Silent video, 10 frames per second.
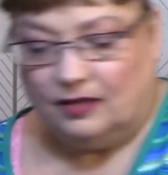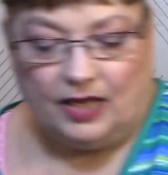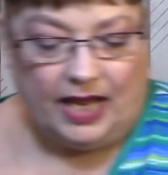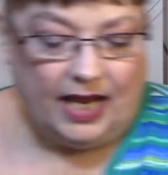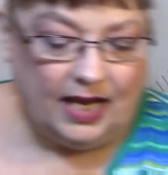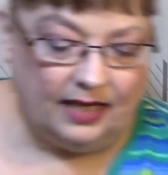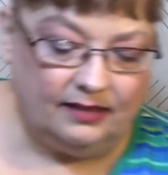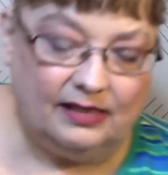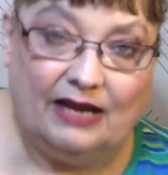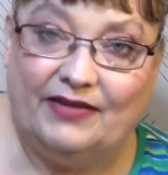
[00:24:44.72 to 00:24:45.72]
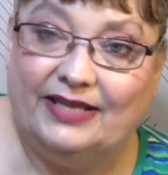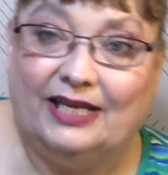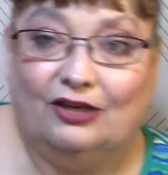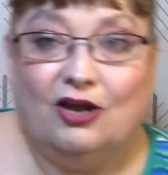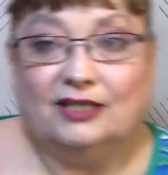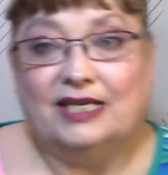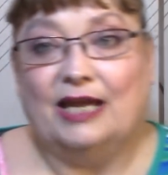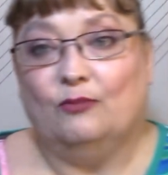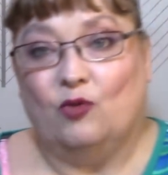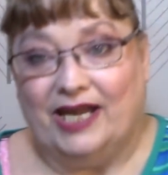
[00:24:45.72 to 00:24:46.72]
And I've had that a long
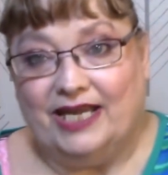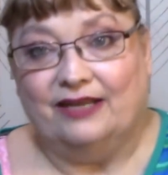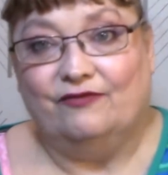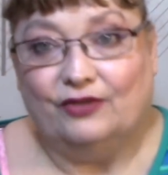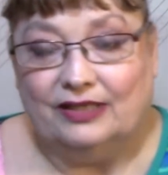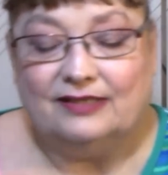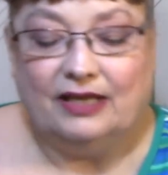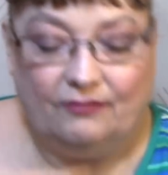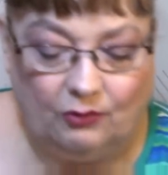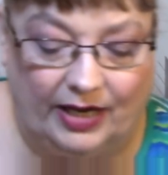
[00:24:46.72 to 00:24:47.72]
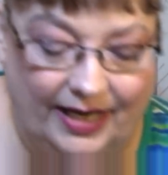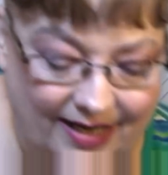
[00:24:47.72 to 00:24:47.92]
time waiting for this giveaway.